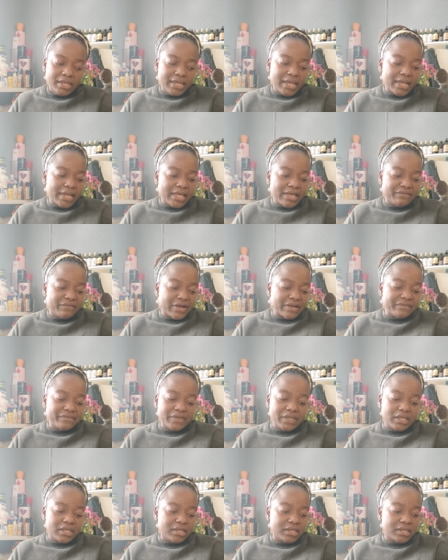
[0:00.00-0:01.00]
Kenneth, I
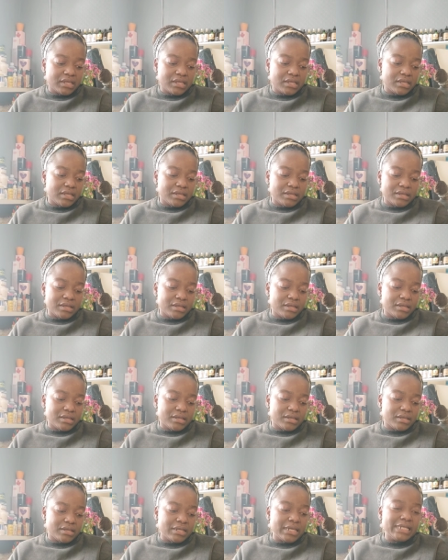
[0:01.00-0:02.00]
think,
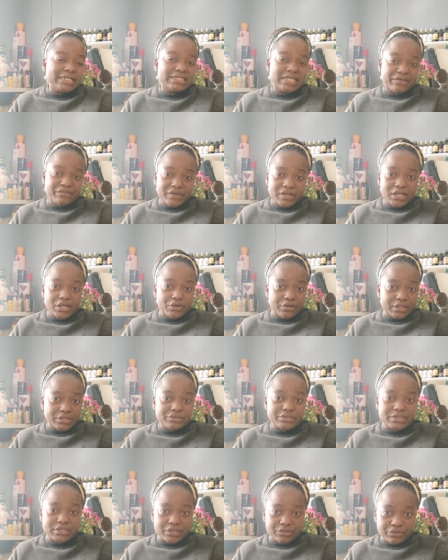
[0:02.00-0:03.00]
is eh, definitely
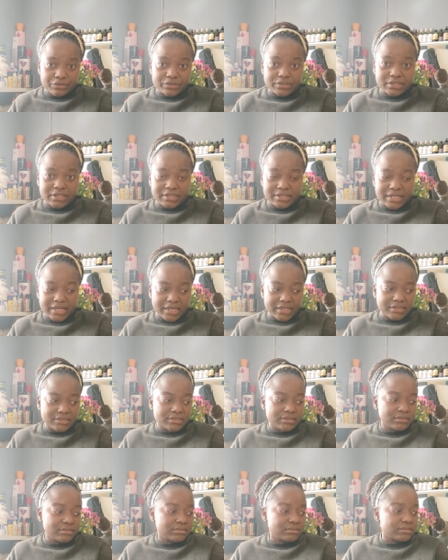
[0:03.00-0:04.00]
going to say no to the
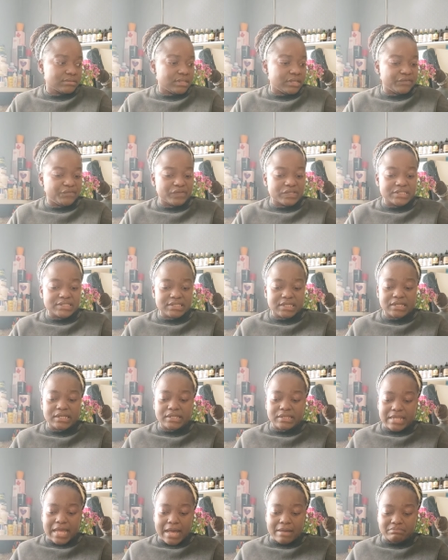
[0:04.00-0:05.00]
date if he's still
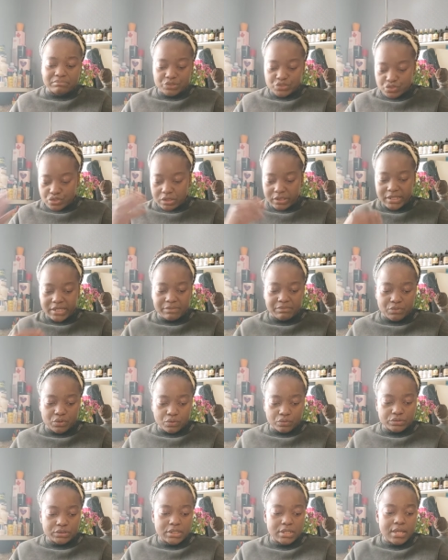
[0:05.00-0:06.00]
in that sulky
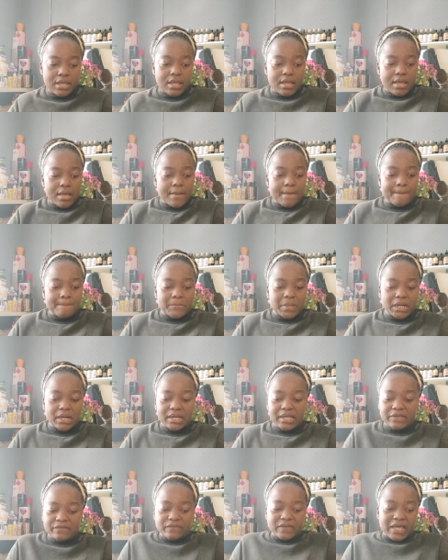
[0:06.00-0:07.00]
mode.
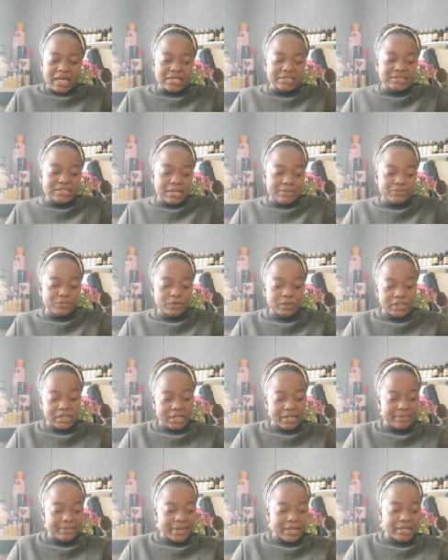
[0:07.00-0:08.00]
But if he has time to
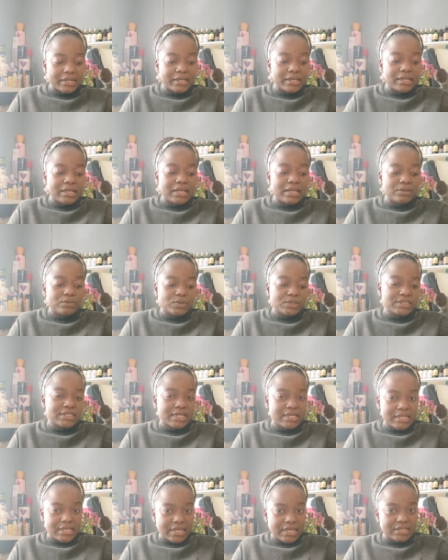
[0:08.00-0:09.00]
think about it, he will
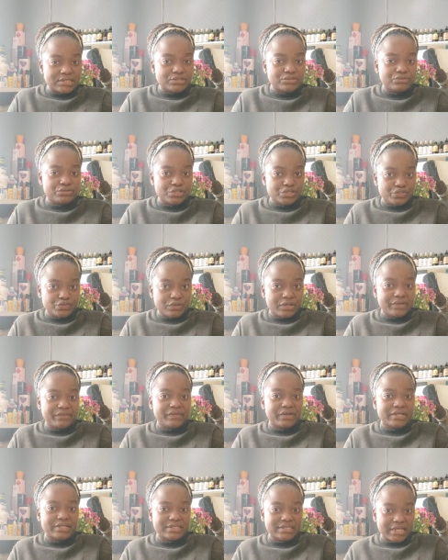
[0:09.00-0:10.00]
say yes just to
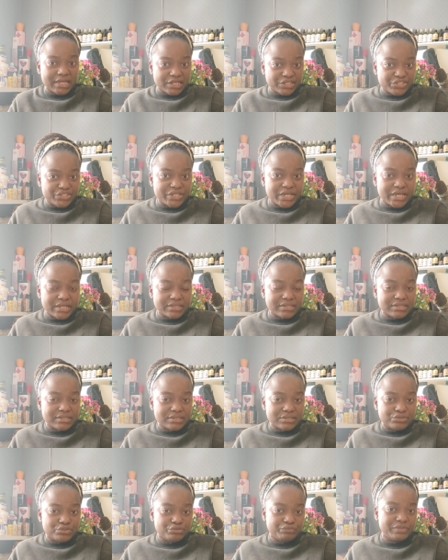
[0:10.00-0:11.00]
give her a second
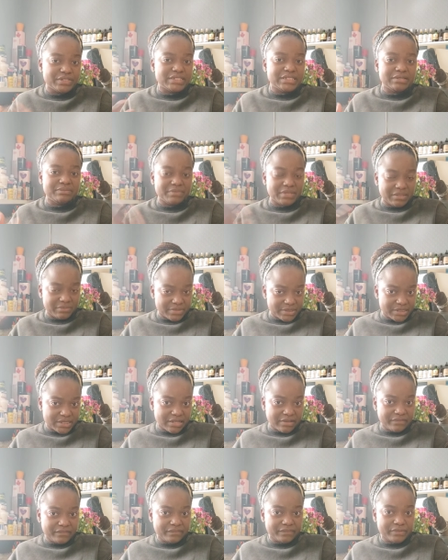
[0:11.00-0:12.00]
chance to redeem
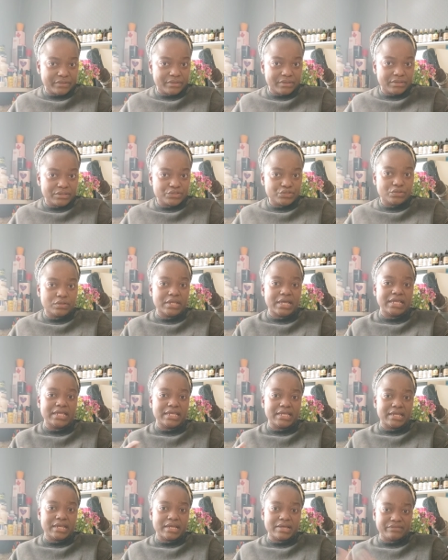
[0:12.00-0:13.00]
himself so that
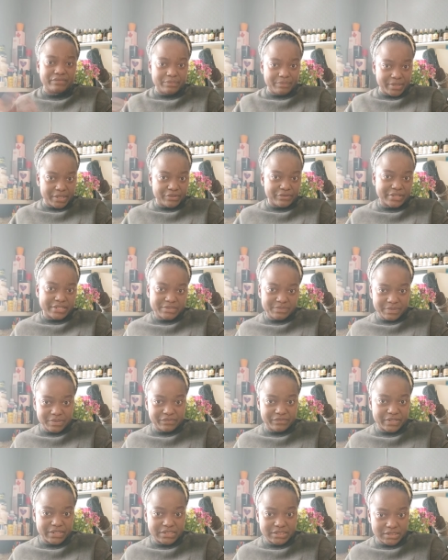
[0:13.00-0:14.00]
he can have a better
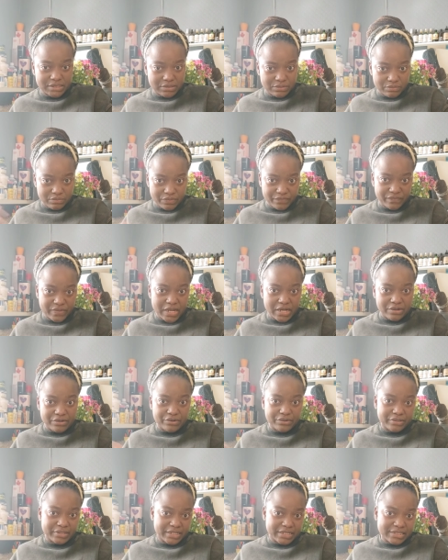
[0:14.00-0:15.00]
experience with that
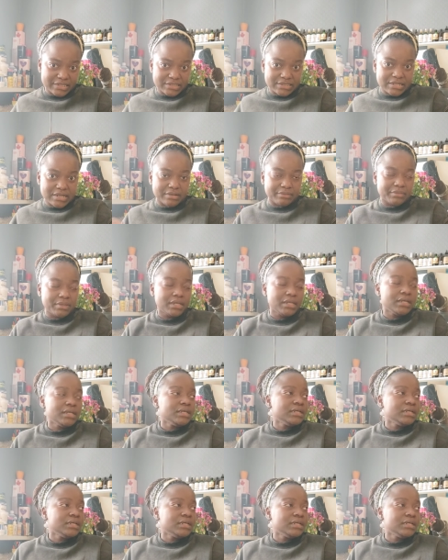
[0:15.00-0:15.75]
girl next time.